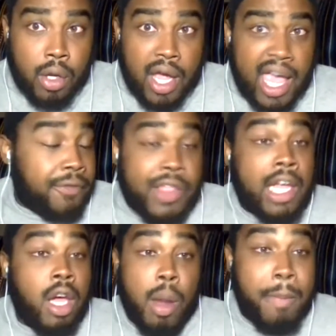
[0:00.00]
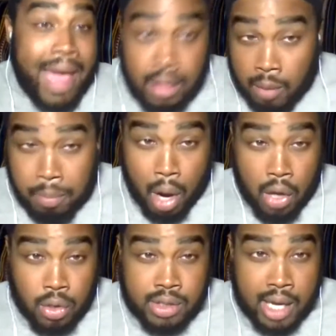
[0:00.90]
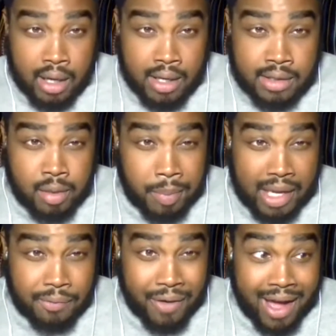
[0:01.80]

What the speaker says: if they're gonna make the Brian Ortega and Zabit fight.